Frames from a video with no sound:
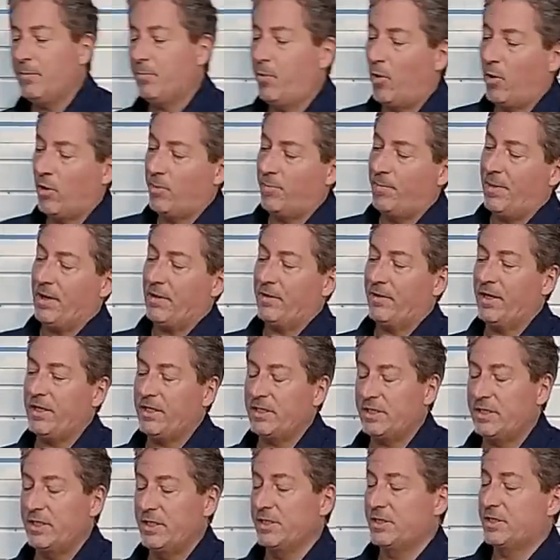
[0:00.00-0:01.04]
part about this
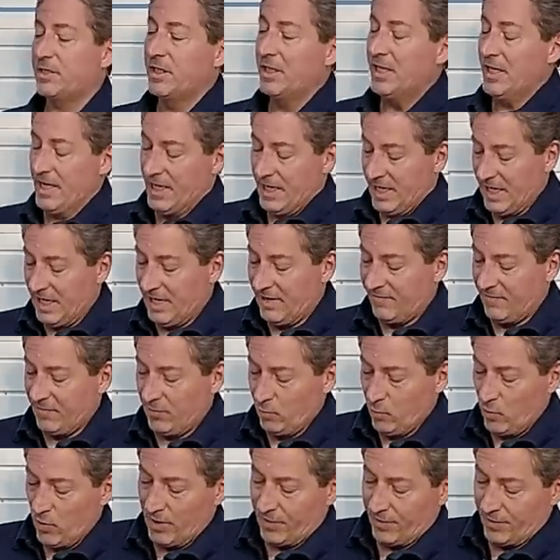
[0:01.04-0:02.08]
is, even
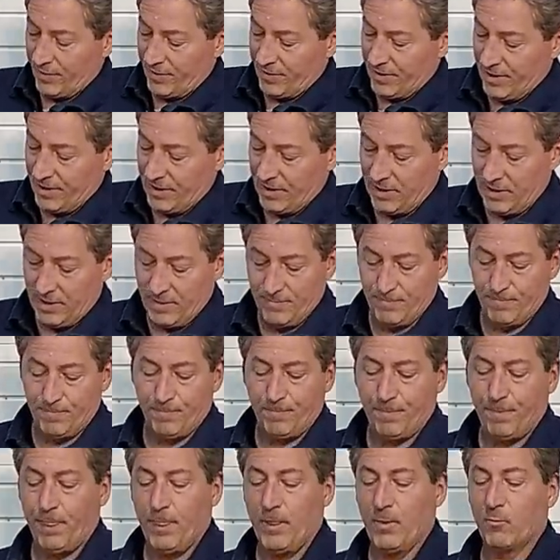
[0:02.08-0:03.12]
with the
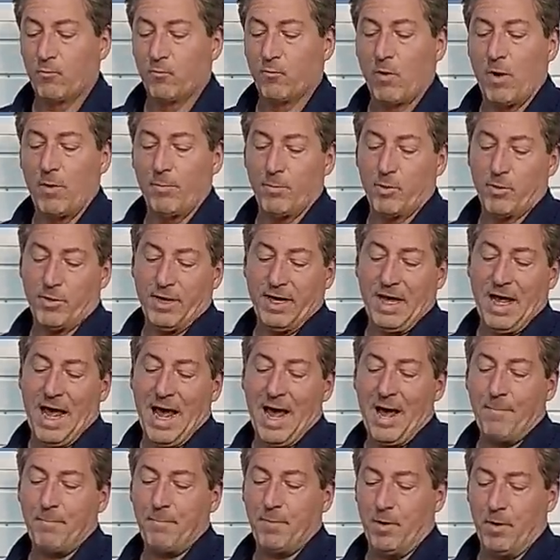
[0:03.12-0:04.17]
rubber
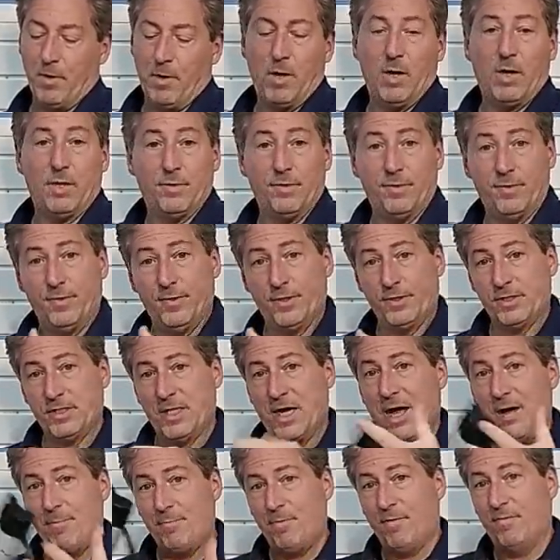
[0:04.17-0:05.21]
cap on the
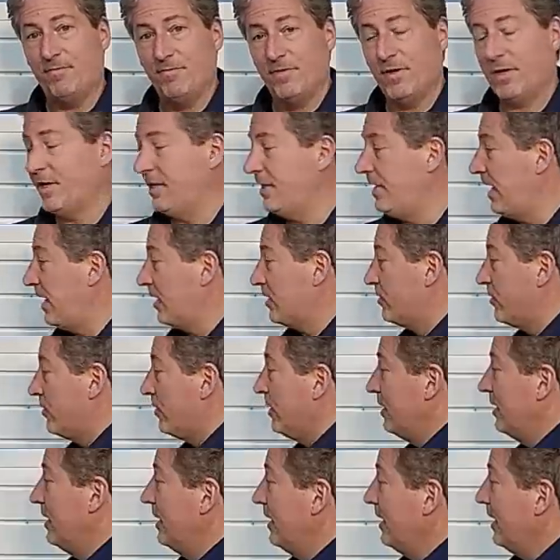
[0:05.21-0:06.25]
top of the connector,
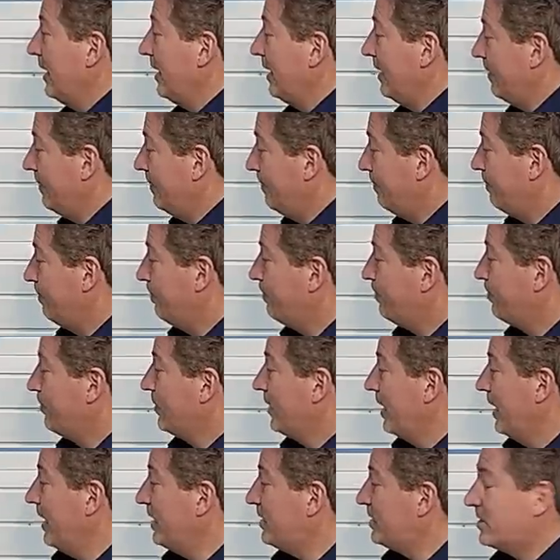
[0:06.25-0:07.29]

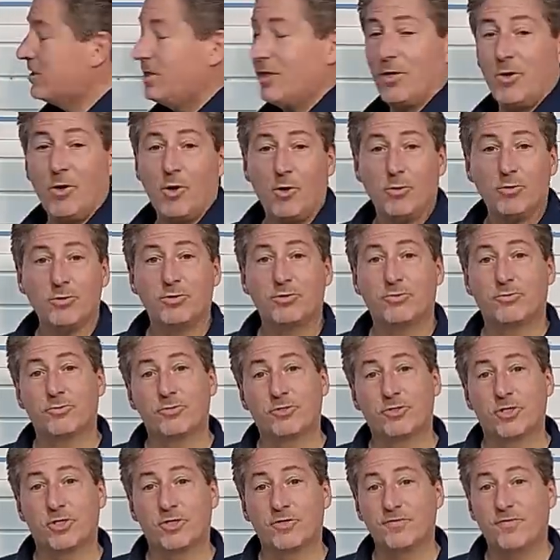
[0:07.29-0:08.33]
it still holsters
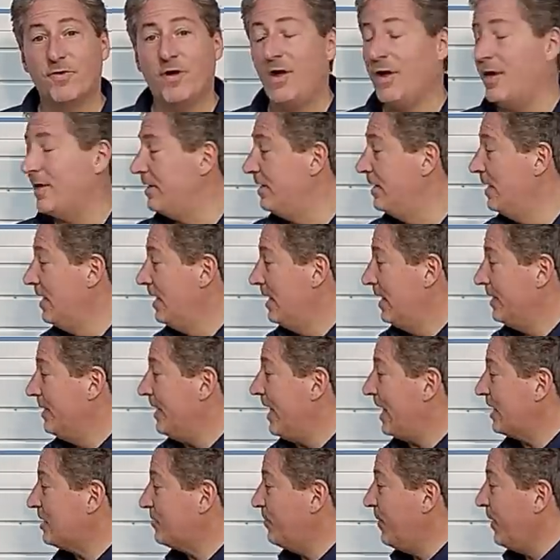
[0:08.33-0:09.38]
just fine. And
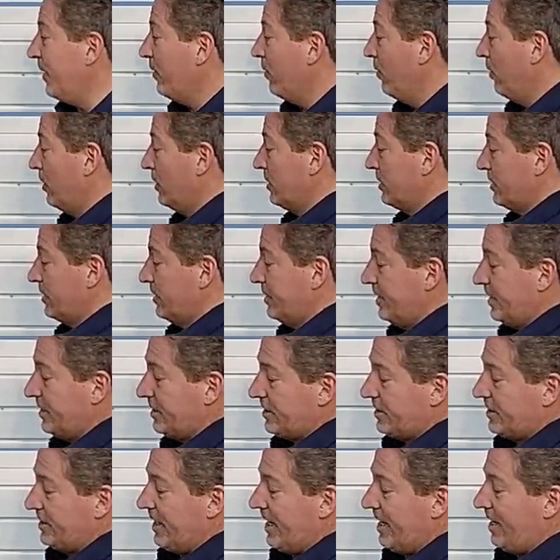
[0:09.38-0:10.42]
that's because this
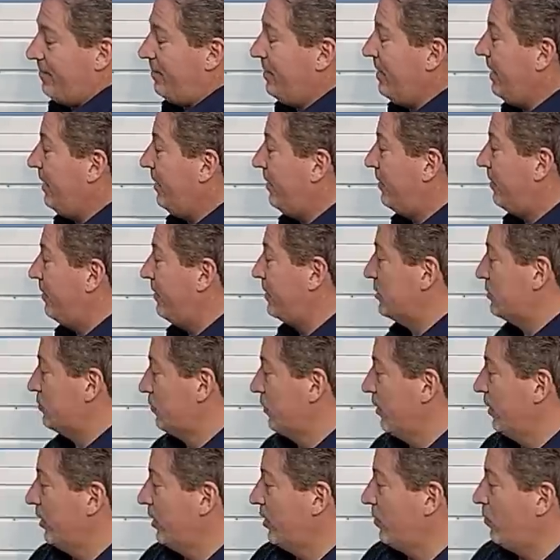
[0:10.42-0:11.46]
tab here is
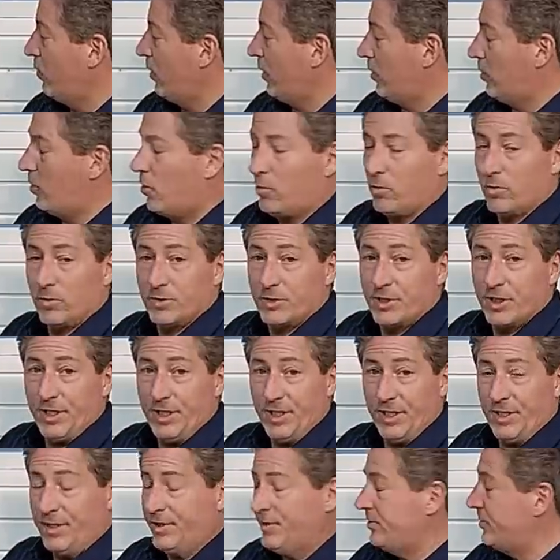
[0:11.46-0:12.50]
really what holds it
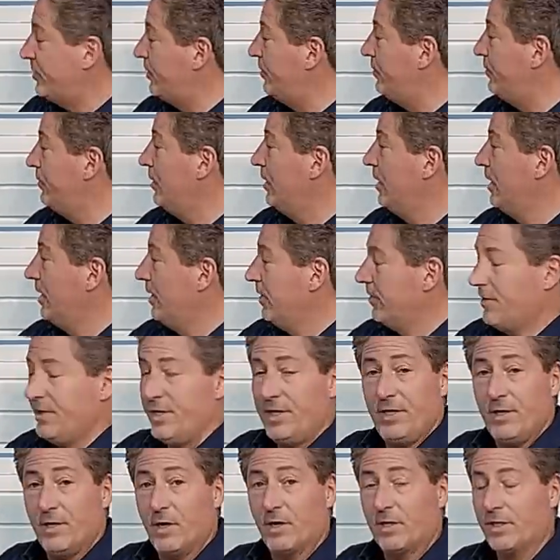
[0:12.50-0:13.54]
into the
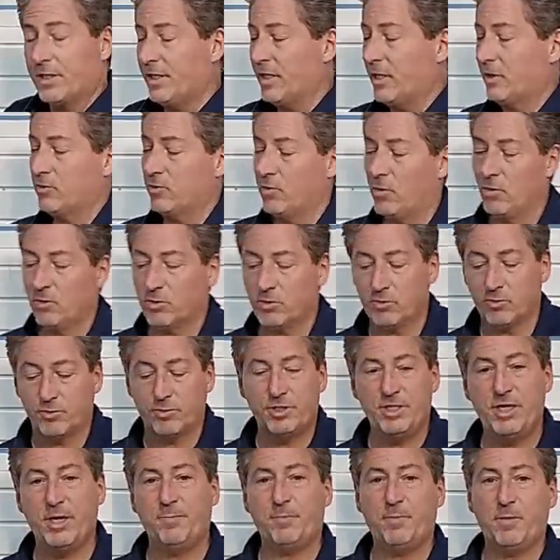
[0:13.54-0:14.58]
connector holster.
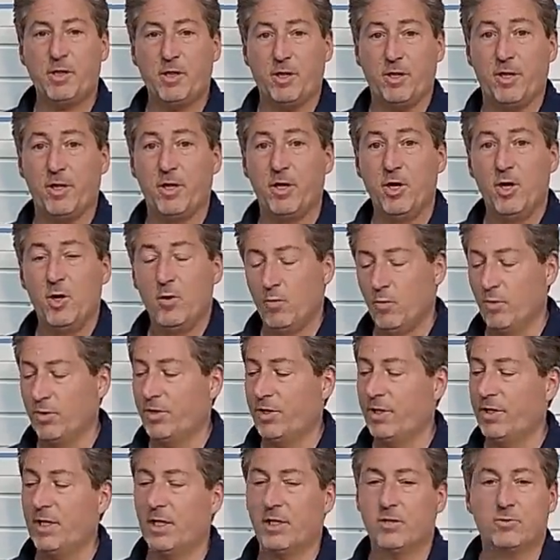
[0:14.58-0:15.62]
Typically with
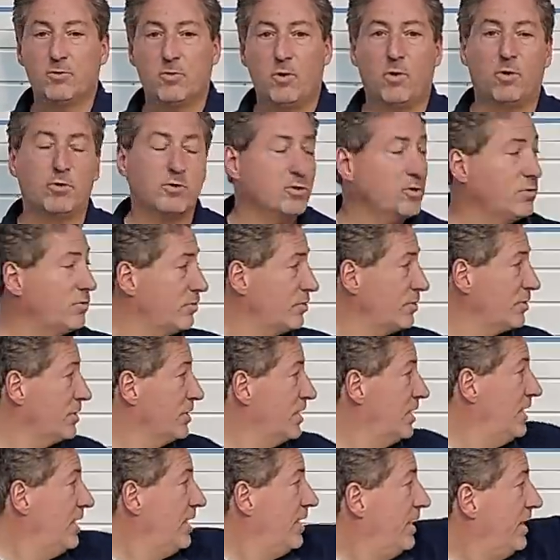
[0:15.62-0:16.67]
connector holsters,
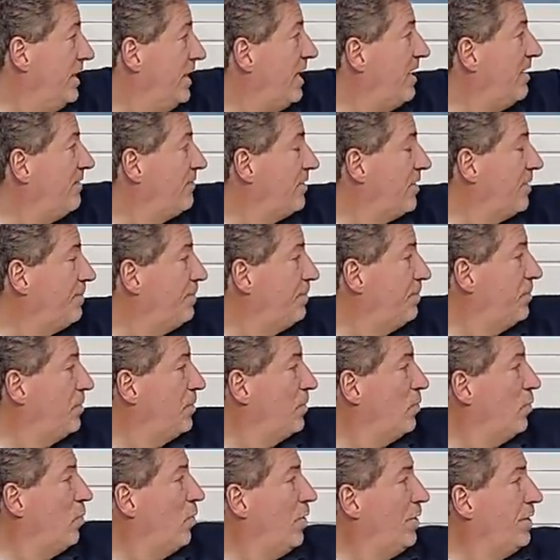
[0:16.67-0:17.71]
and I have a
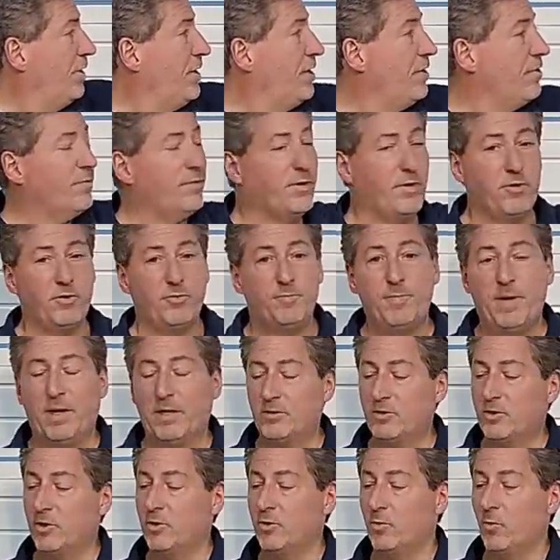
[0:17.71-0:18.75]
one here that you'd mount
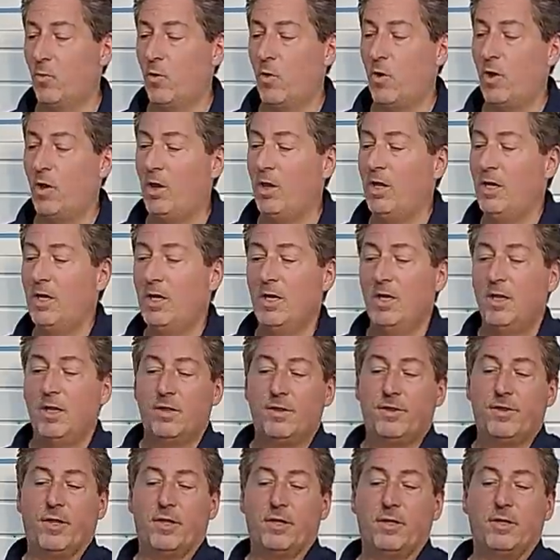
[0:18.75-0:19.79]
on the wall,
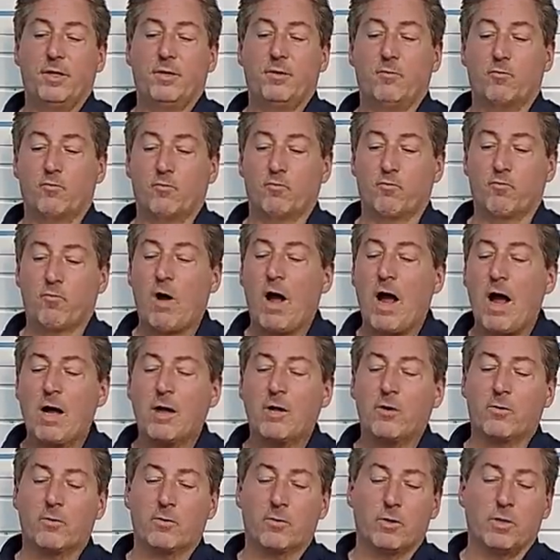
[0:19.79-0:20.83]
the
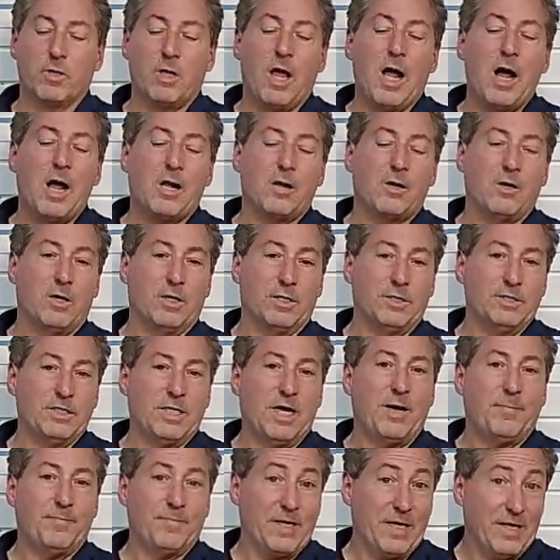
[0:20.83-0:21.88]
rocker lock on
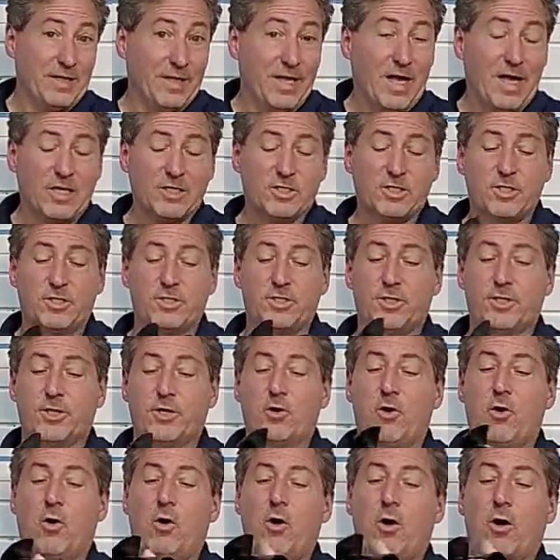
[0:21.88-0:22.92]
top that locks it to the
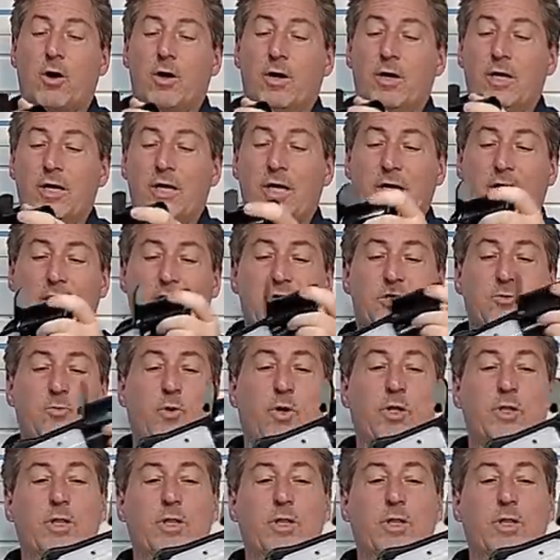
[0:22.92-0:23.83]
car is what